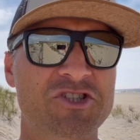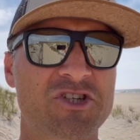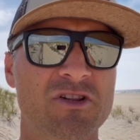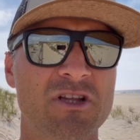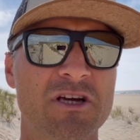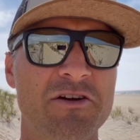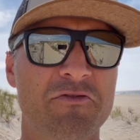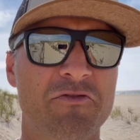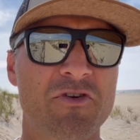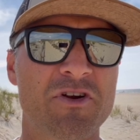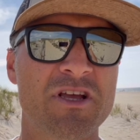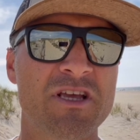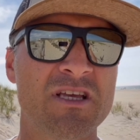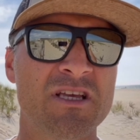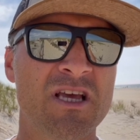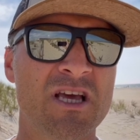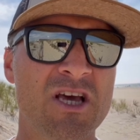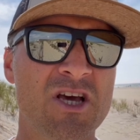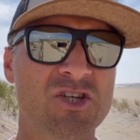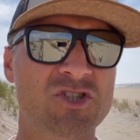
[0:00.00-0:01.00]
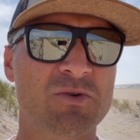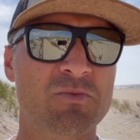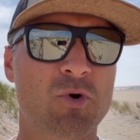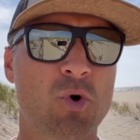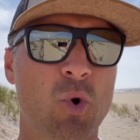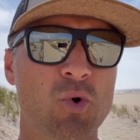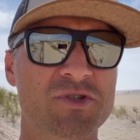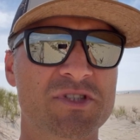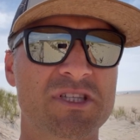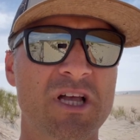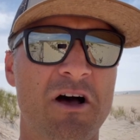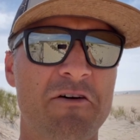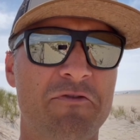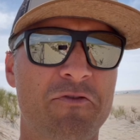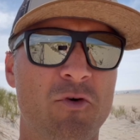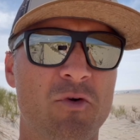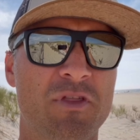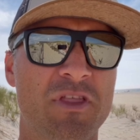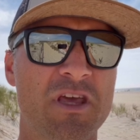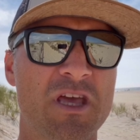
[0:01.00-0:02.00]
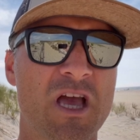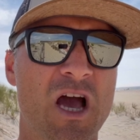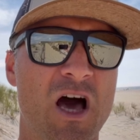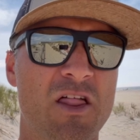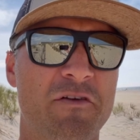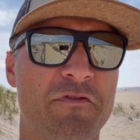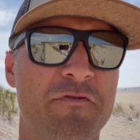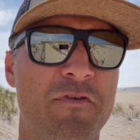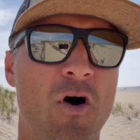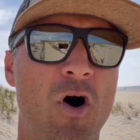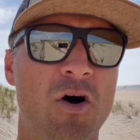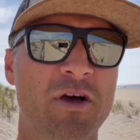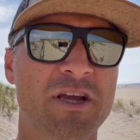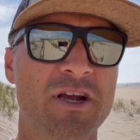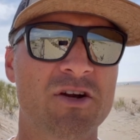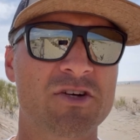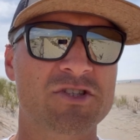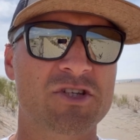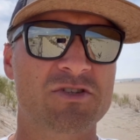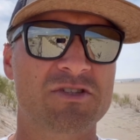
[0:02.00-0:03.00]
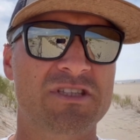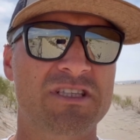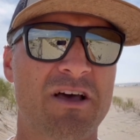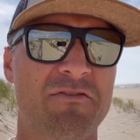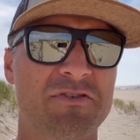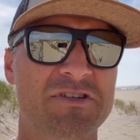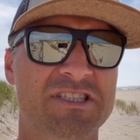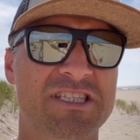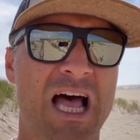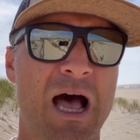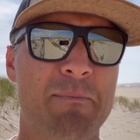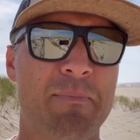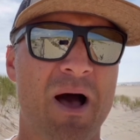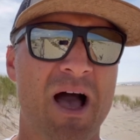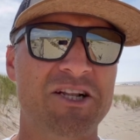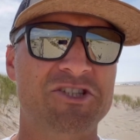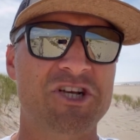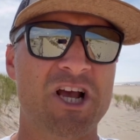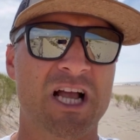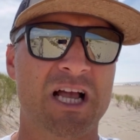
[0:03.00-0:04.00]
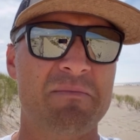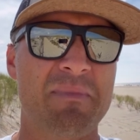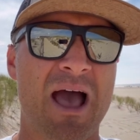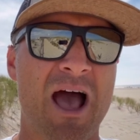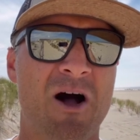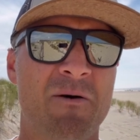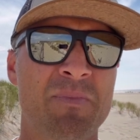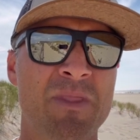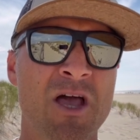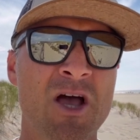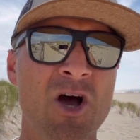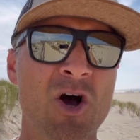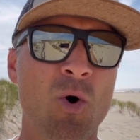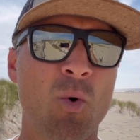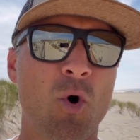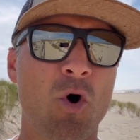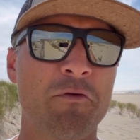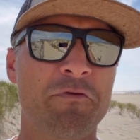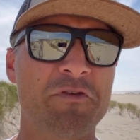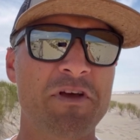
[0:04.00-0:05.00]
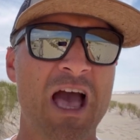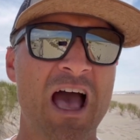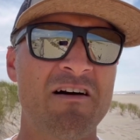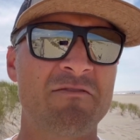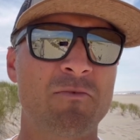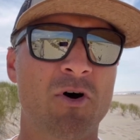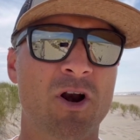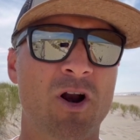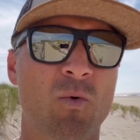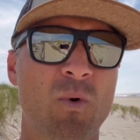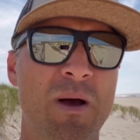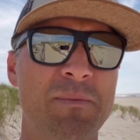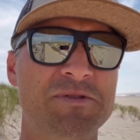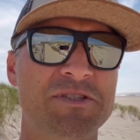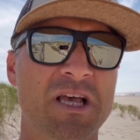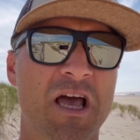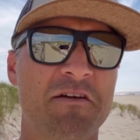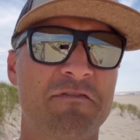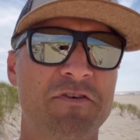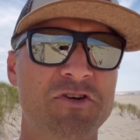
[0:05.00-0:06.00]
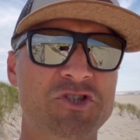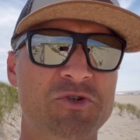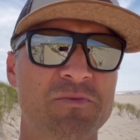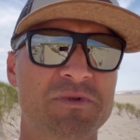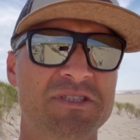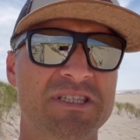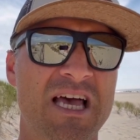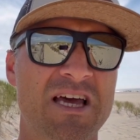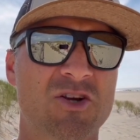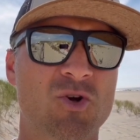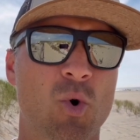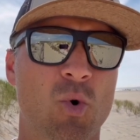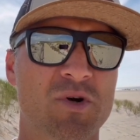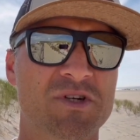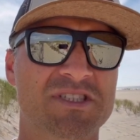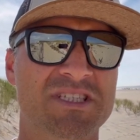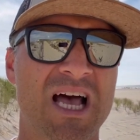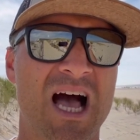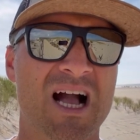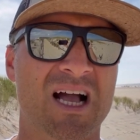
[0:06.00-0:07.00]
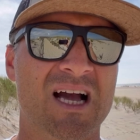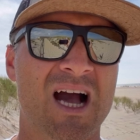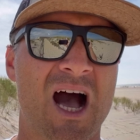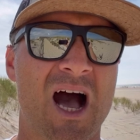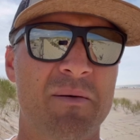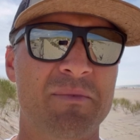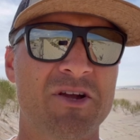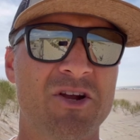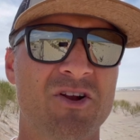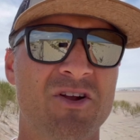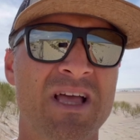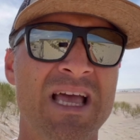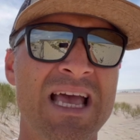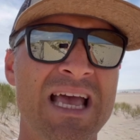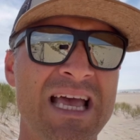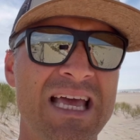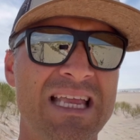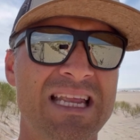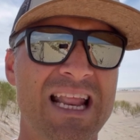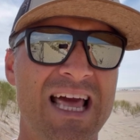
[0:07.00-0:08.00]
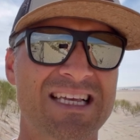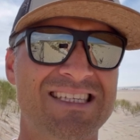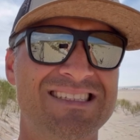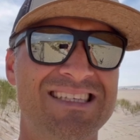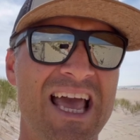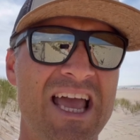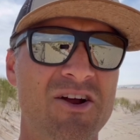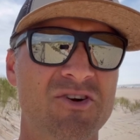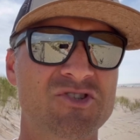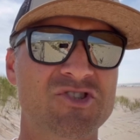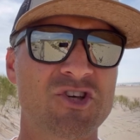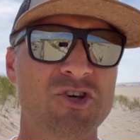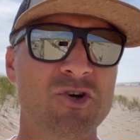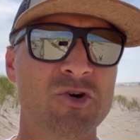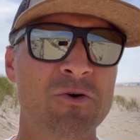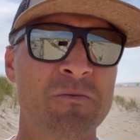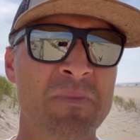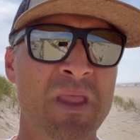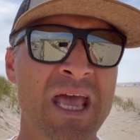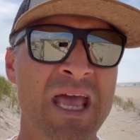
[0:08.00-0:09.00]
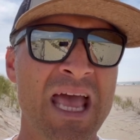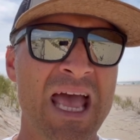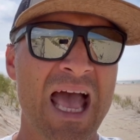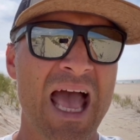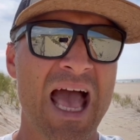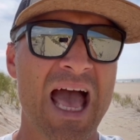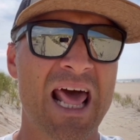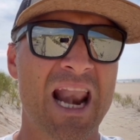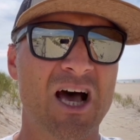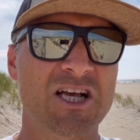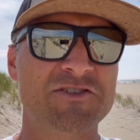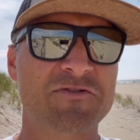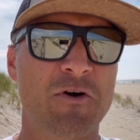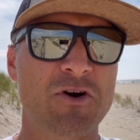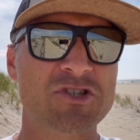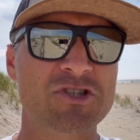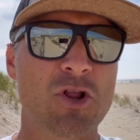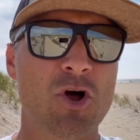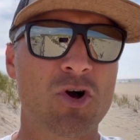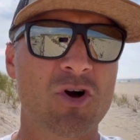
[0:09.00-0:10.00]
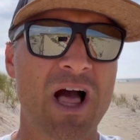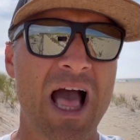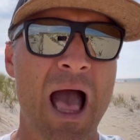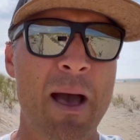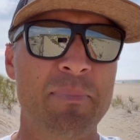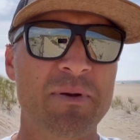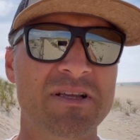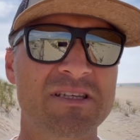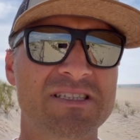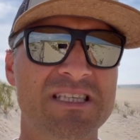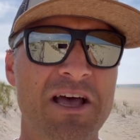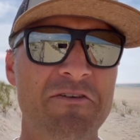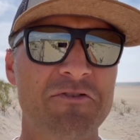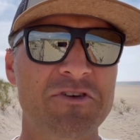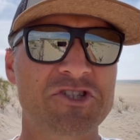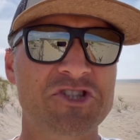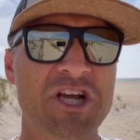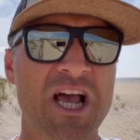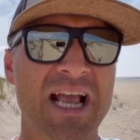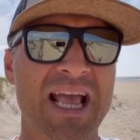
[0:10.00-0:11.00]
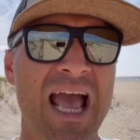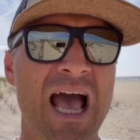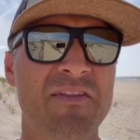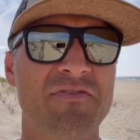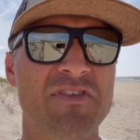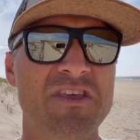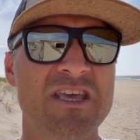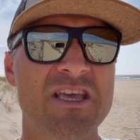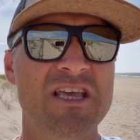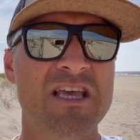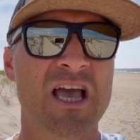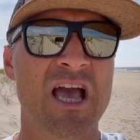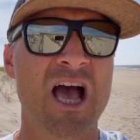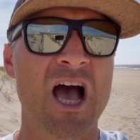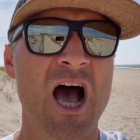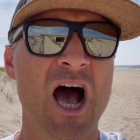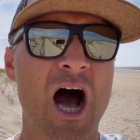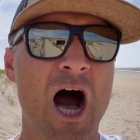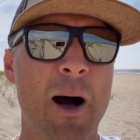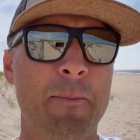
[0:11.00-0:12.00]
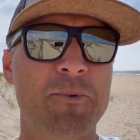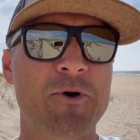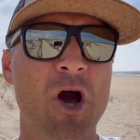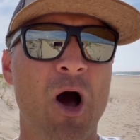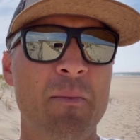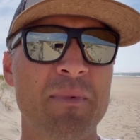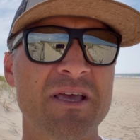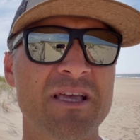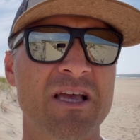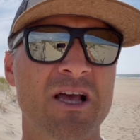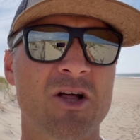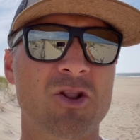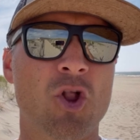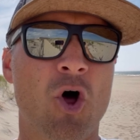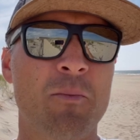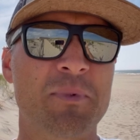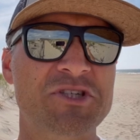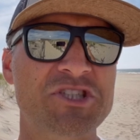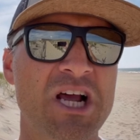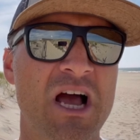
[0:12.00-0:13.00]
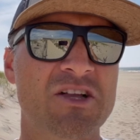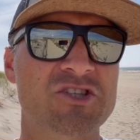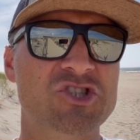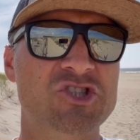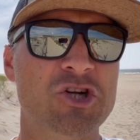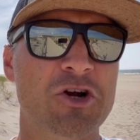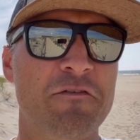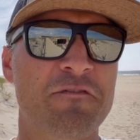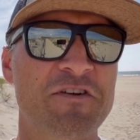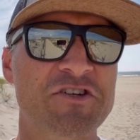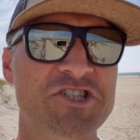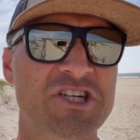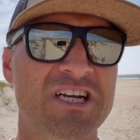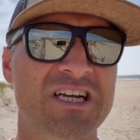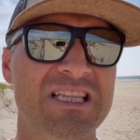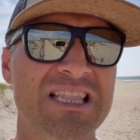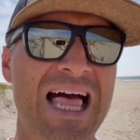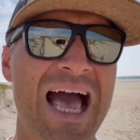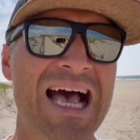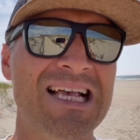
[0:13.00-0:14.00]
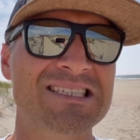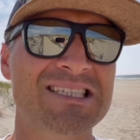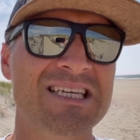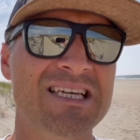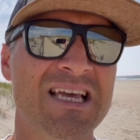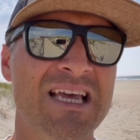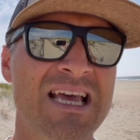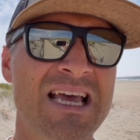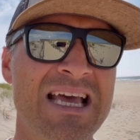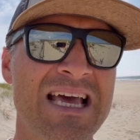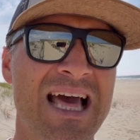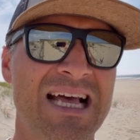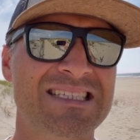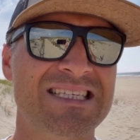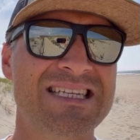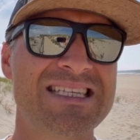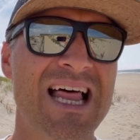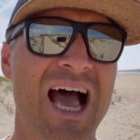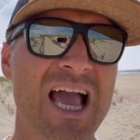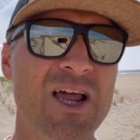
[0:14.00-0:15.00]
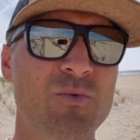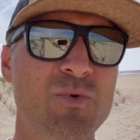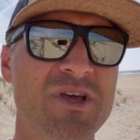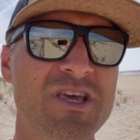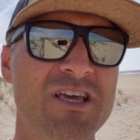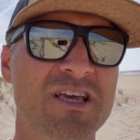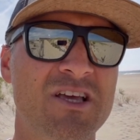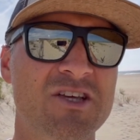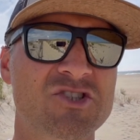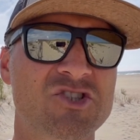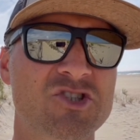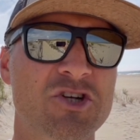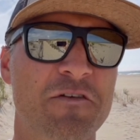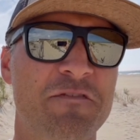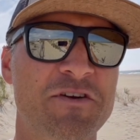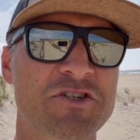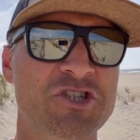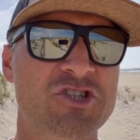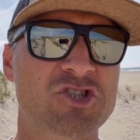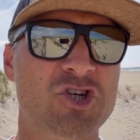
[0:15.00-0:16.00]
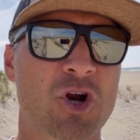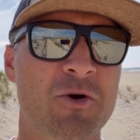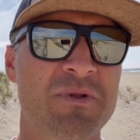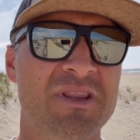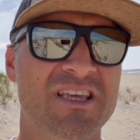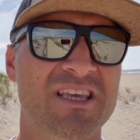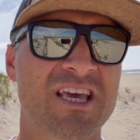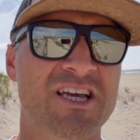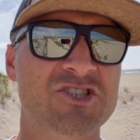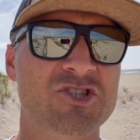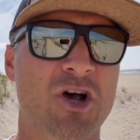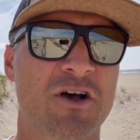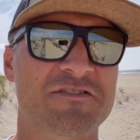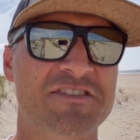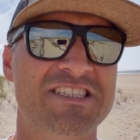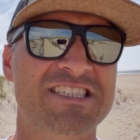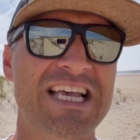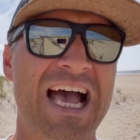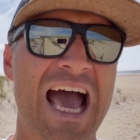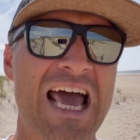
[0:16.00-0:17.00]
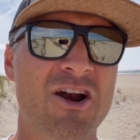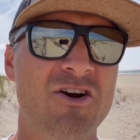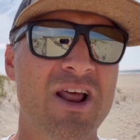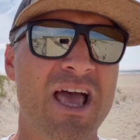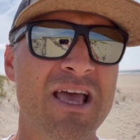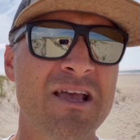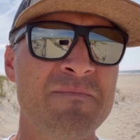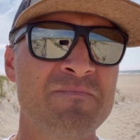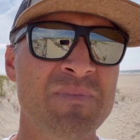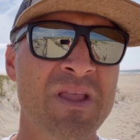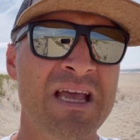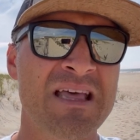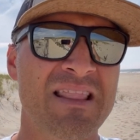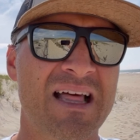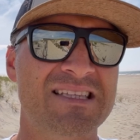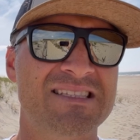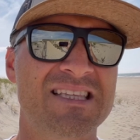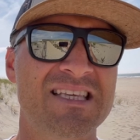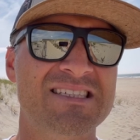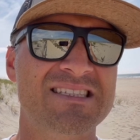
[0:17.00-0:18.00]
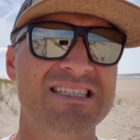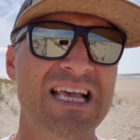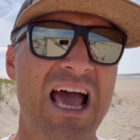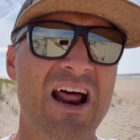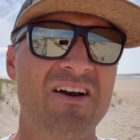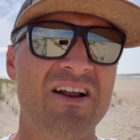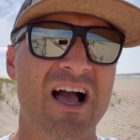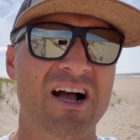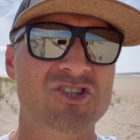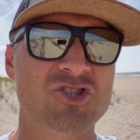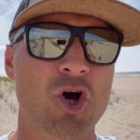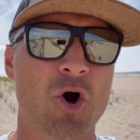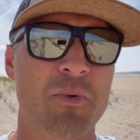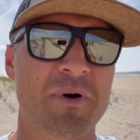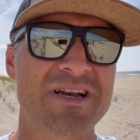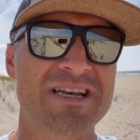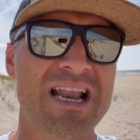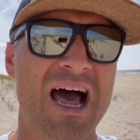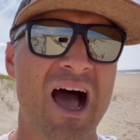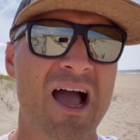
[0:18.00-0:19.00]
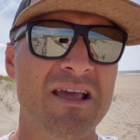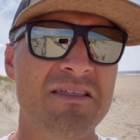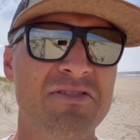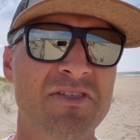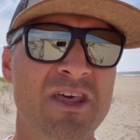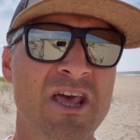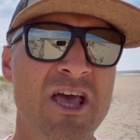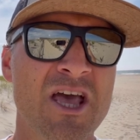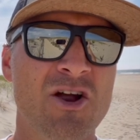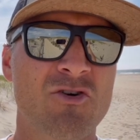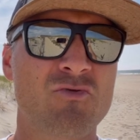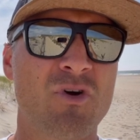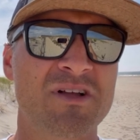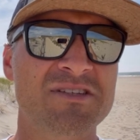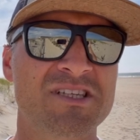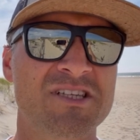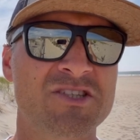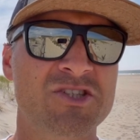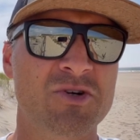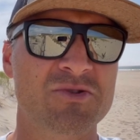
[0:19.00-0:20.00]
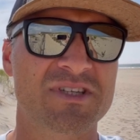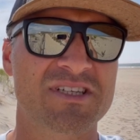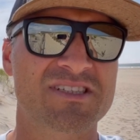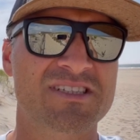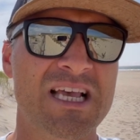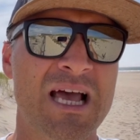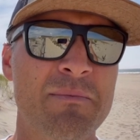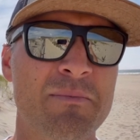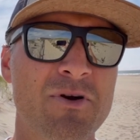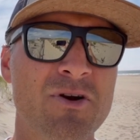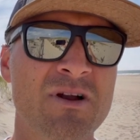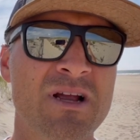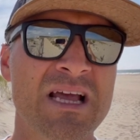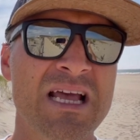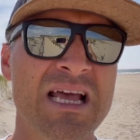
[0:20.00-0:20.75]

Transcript: delivery, some cool stuff for the fall here, so definitely stop by, check them out. We'll hopefully have them on our website, fishermansheadquarters.com here in the next day or two. And as far as local happenings, definitely check out the upcoming Long Beach Island Surf Fishing Classic. That's a 9-week surf fishing tournament that kicks off Saturday. That's this Saturday, October 9th, runs until December.